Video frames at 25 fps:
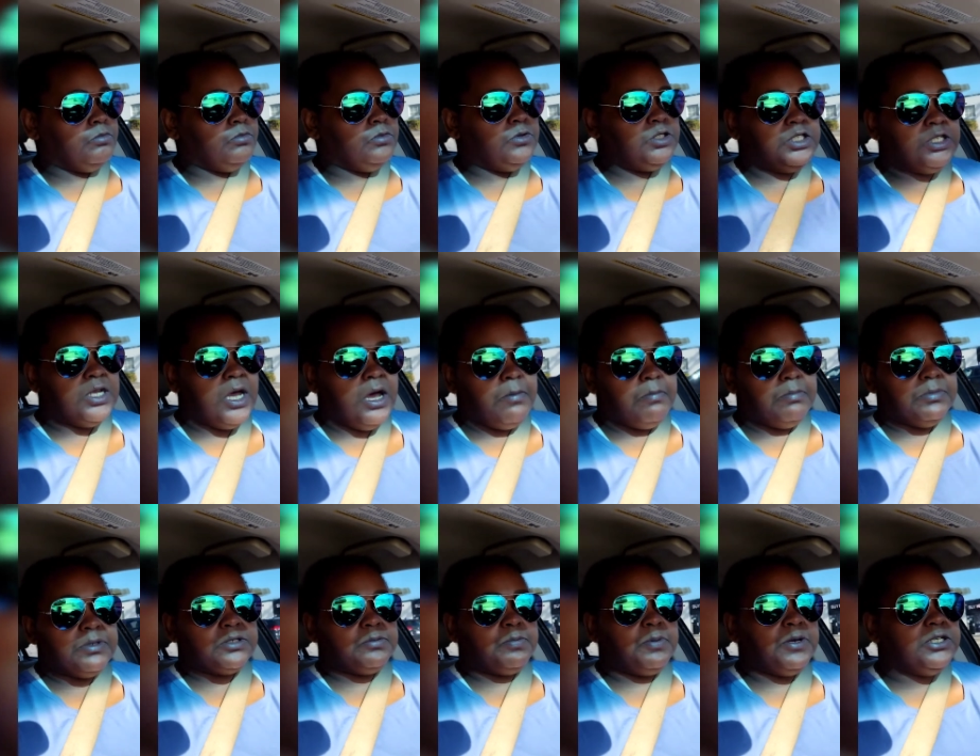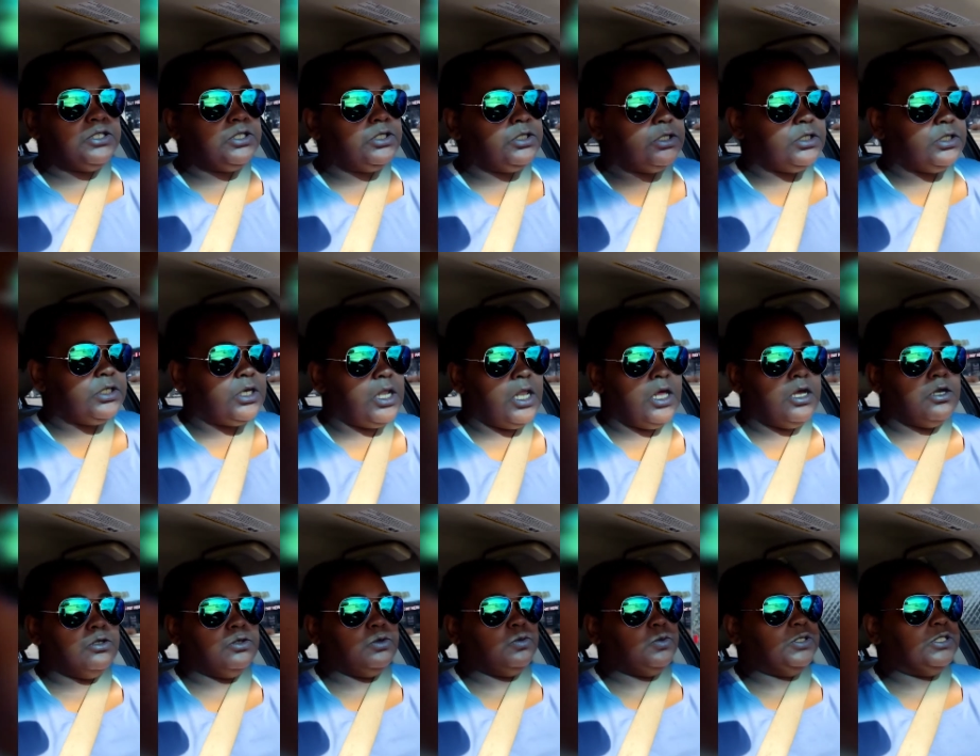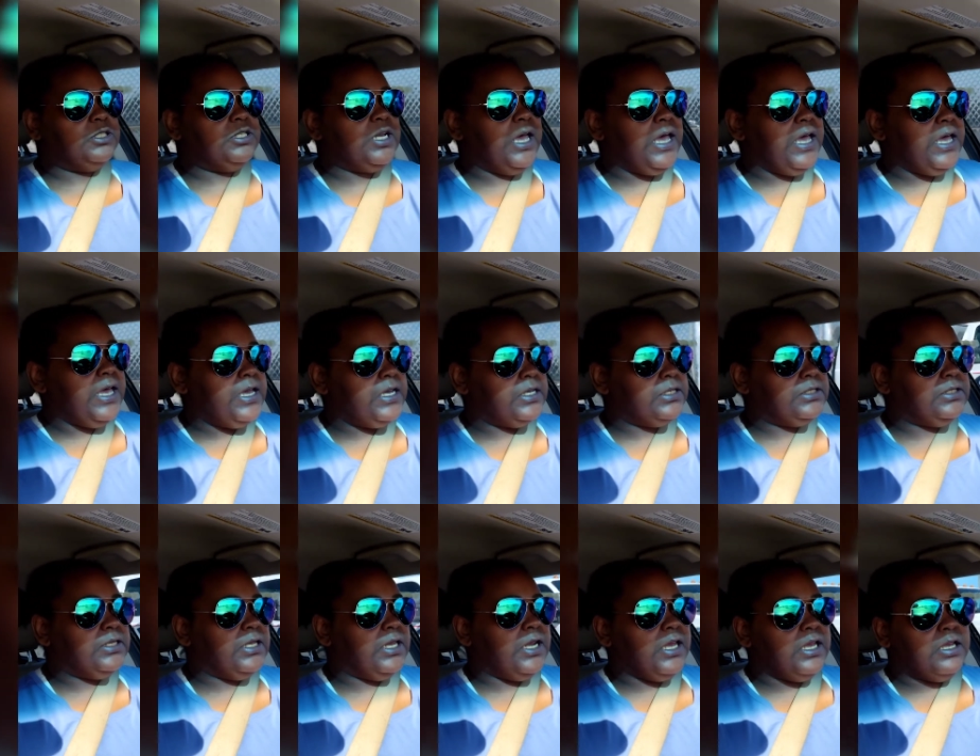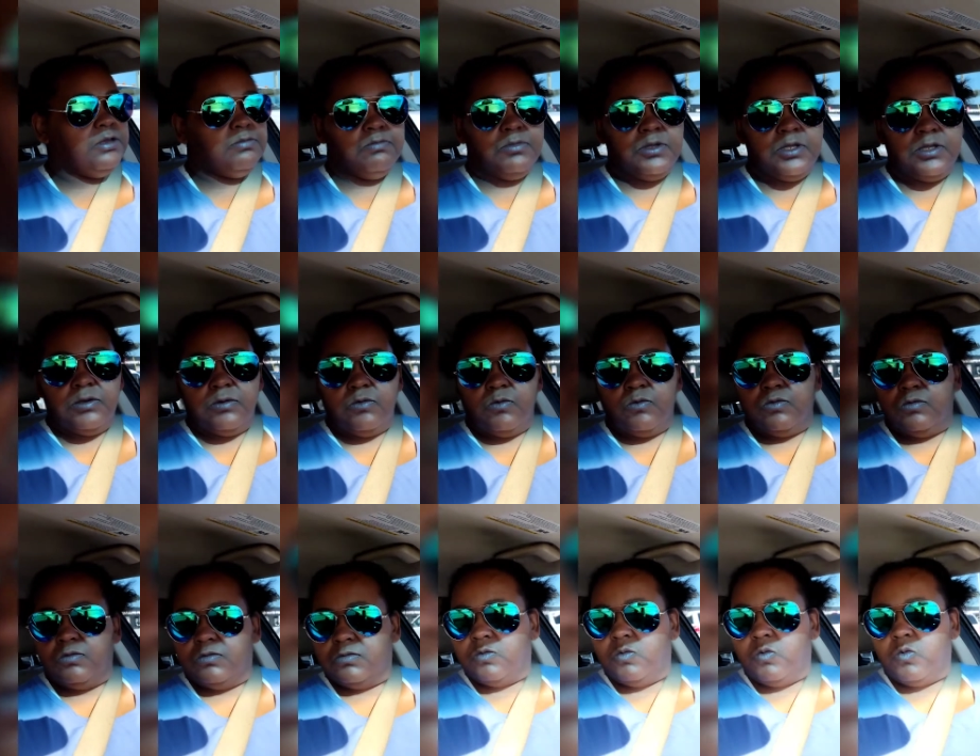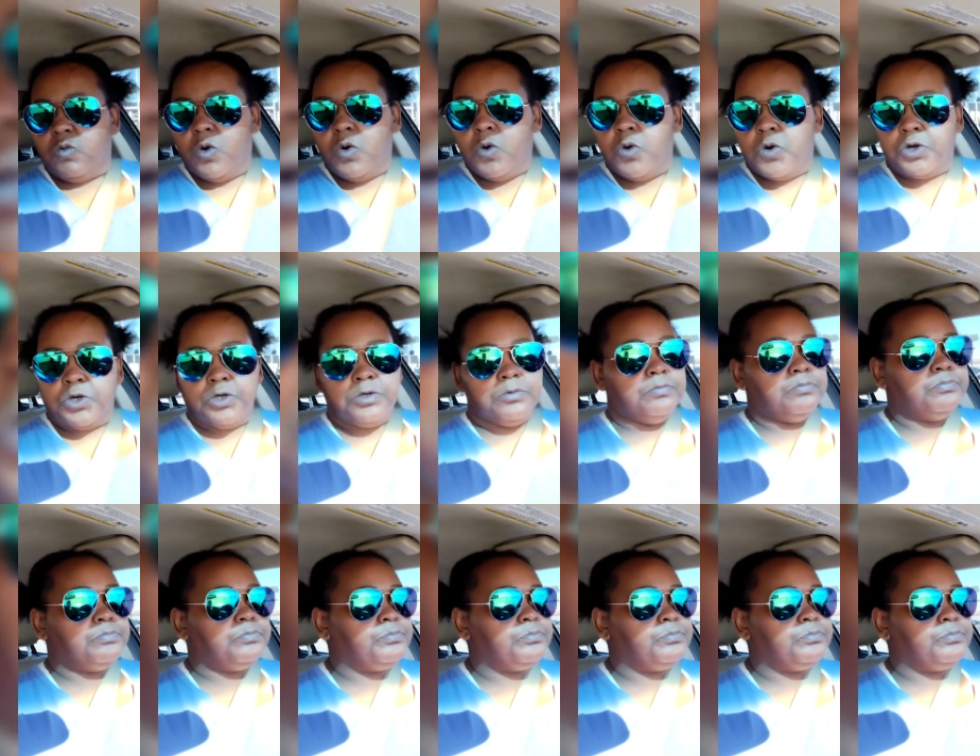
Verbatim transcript: something, especially the clothes with tags that ain't been worn.